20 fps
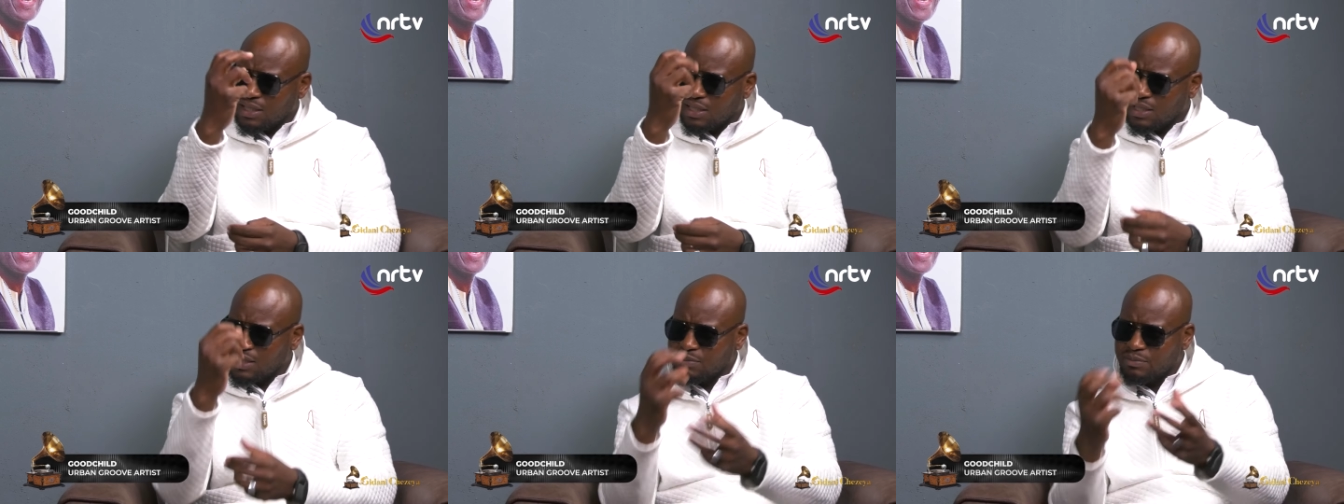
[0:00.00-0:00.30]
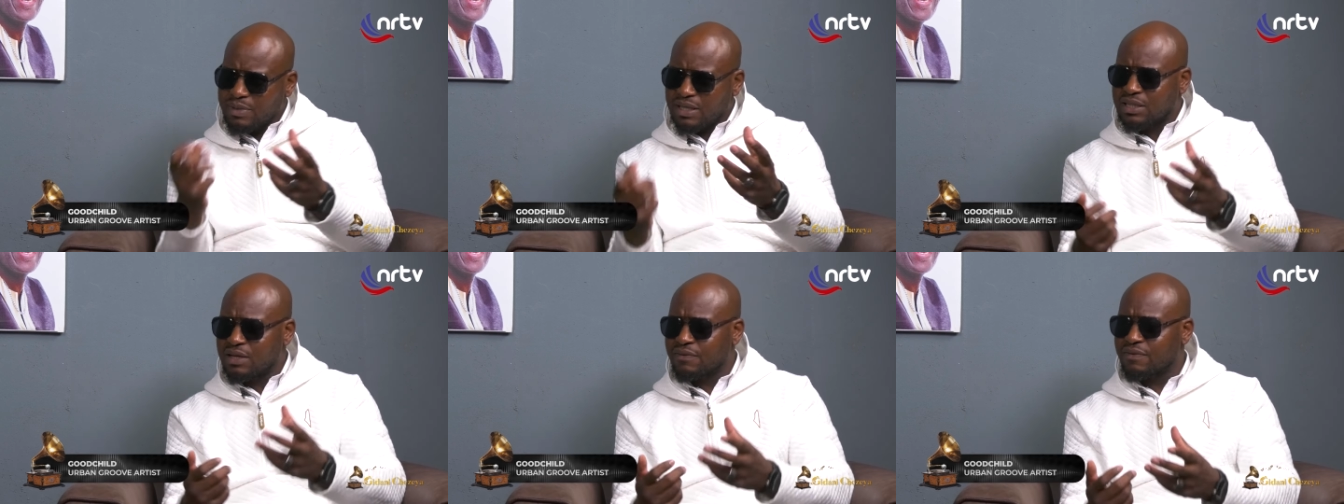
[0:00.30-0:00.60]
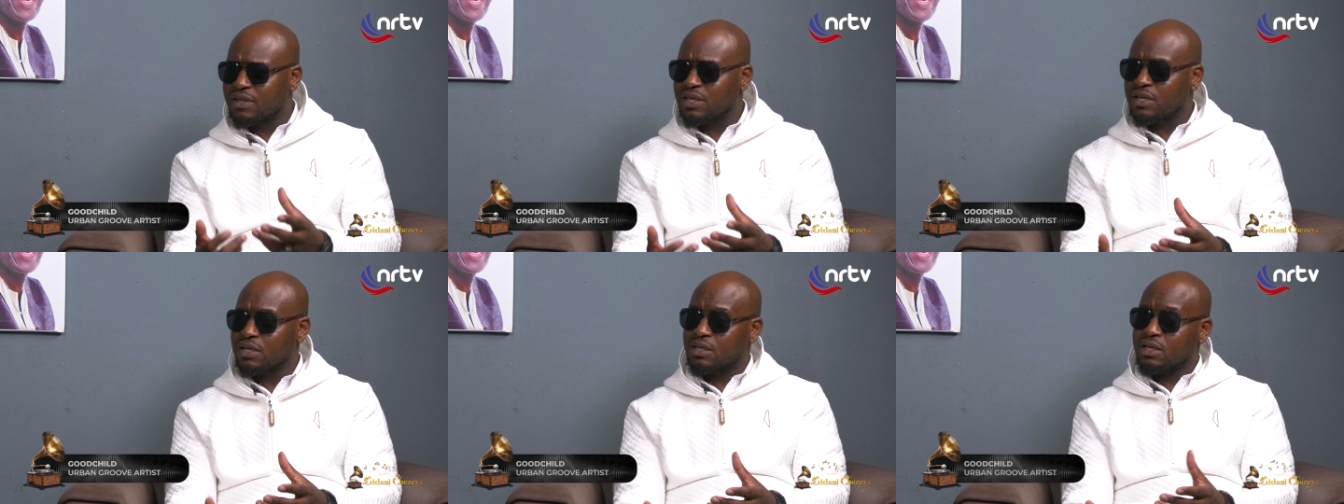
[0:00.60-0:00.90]
It makes
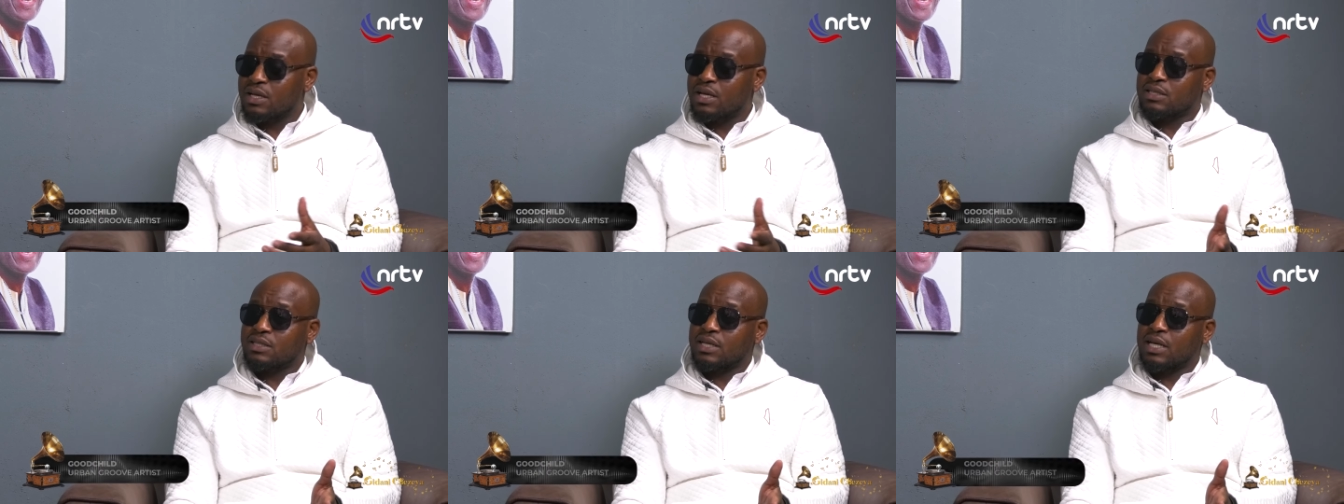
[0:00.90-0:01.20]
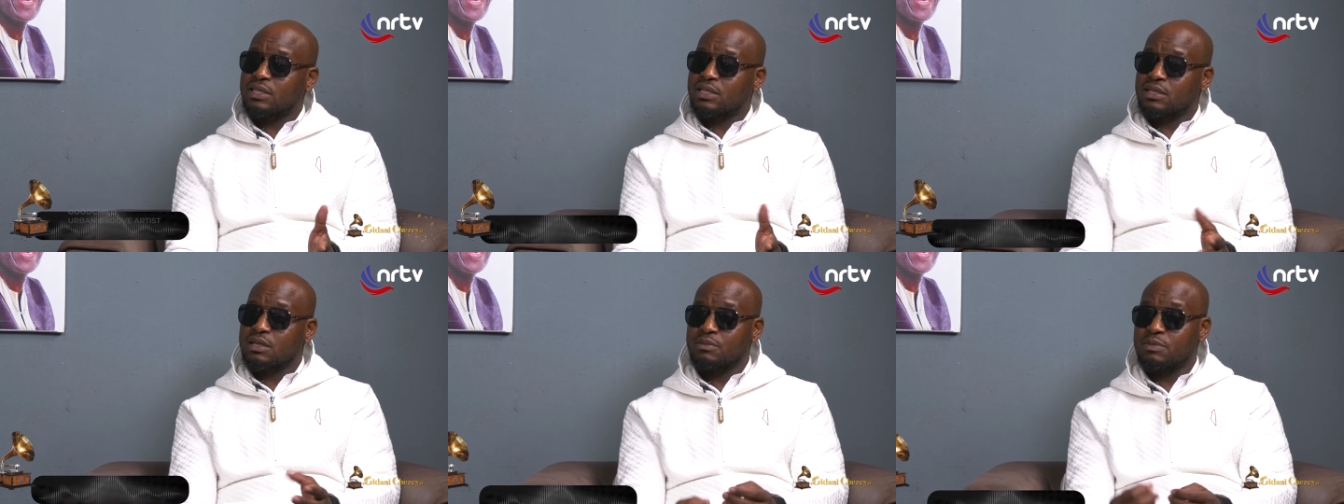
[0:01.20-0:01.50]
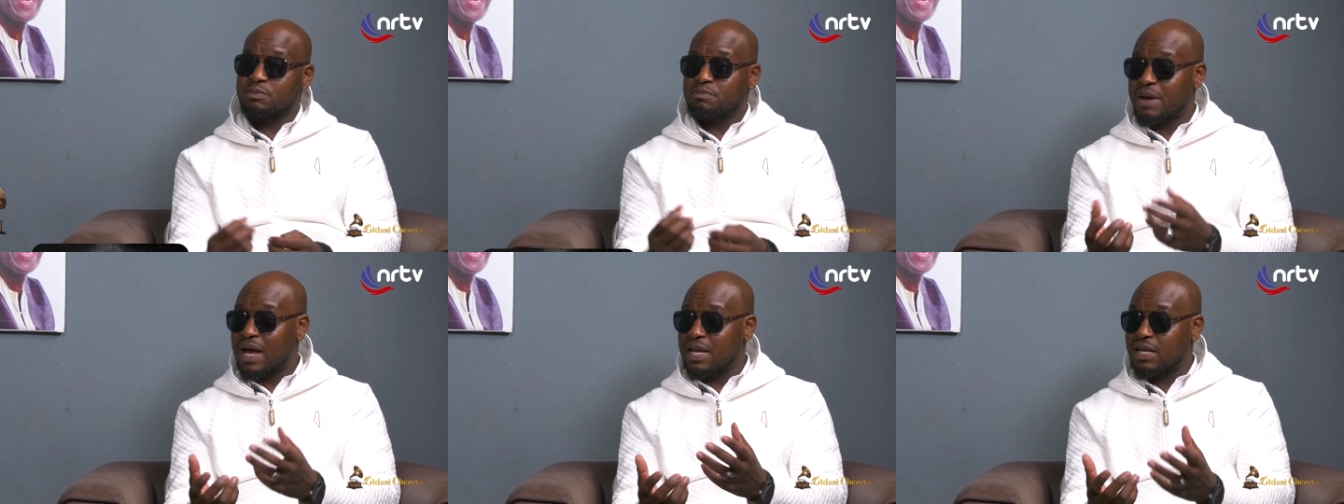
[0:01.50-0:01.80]
everything exciting,
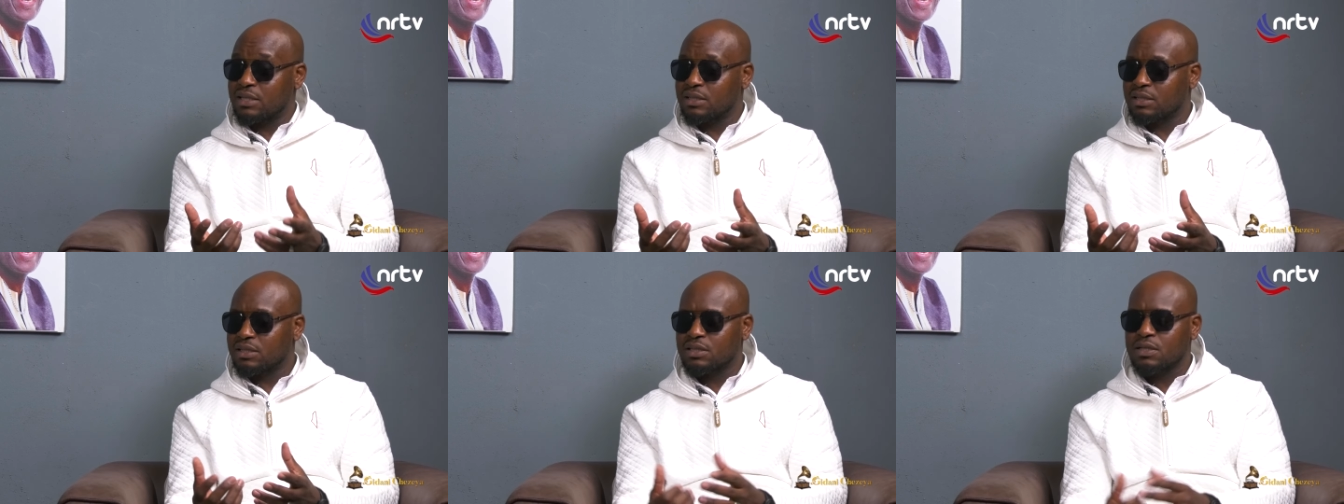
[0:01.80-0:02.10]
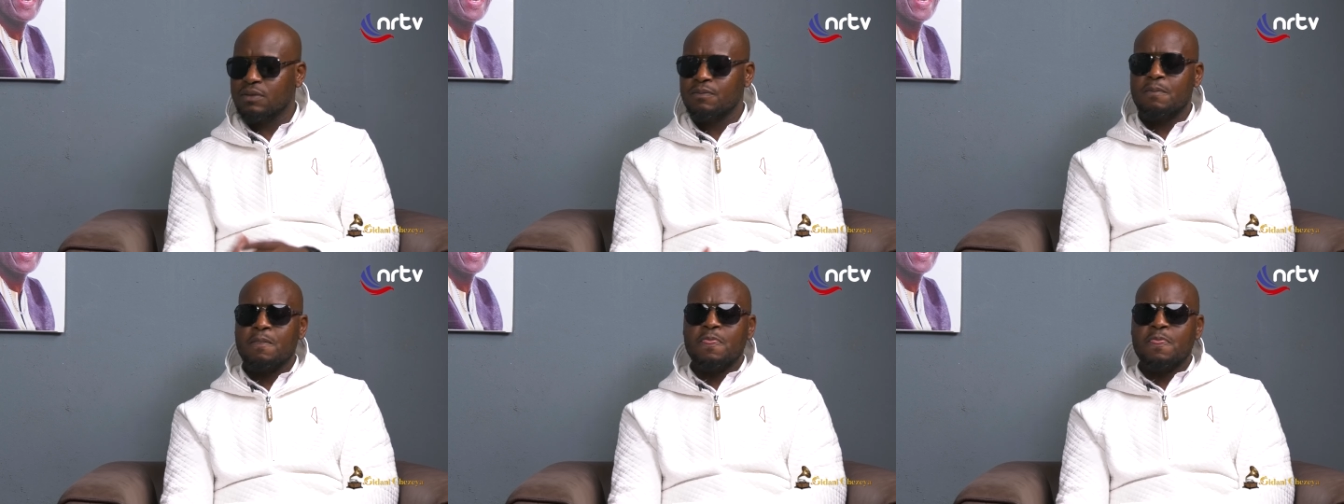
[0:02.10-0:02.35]
balanced.